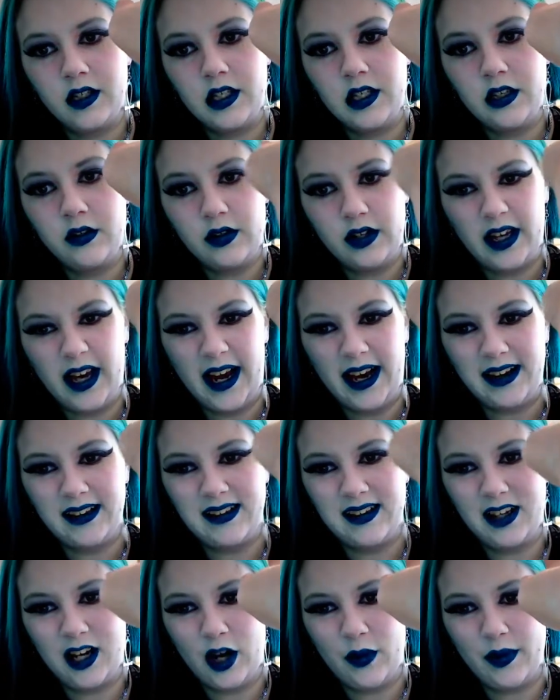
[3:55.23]
can kind of
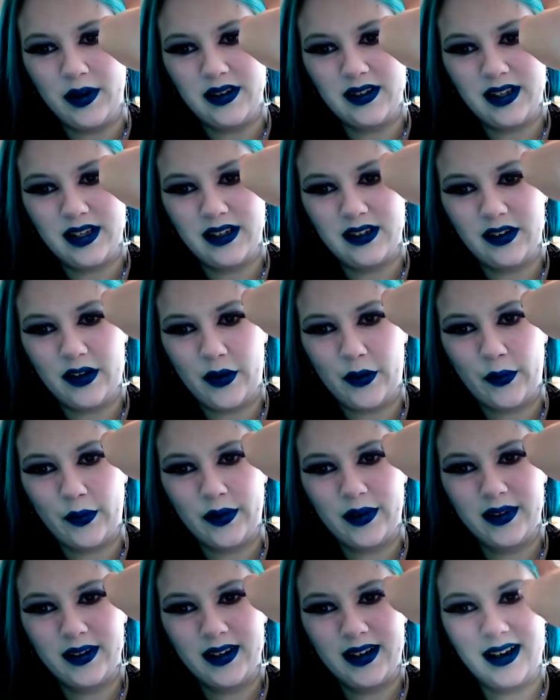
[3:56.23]
see it on my skin tone.
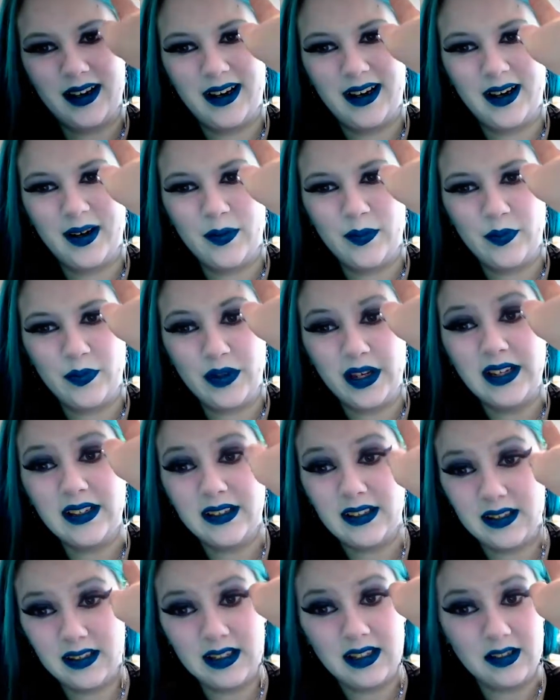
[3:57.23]

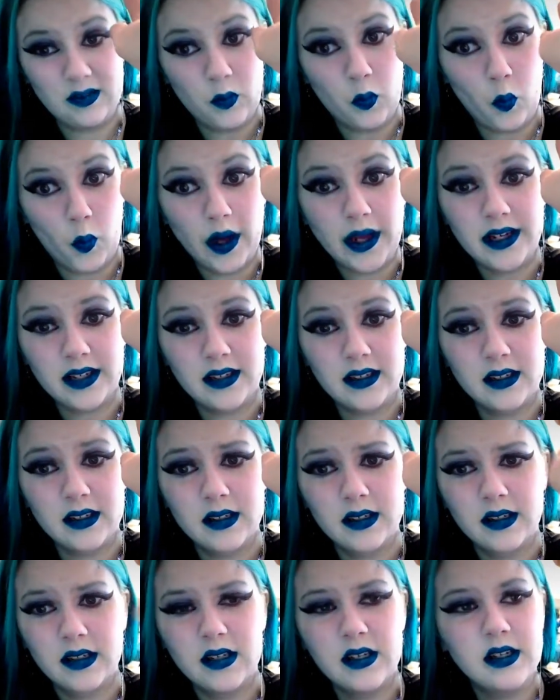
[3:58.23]
It's white,
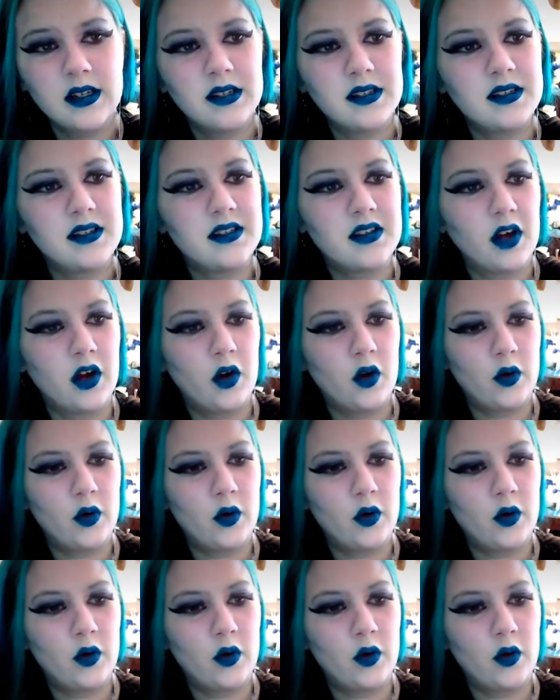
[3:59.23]
so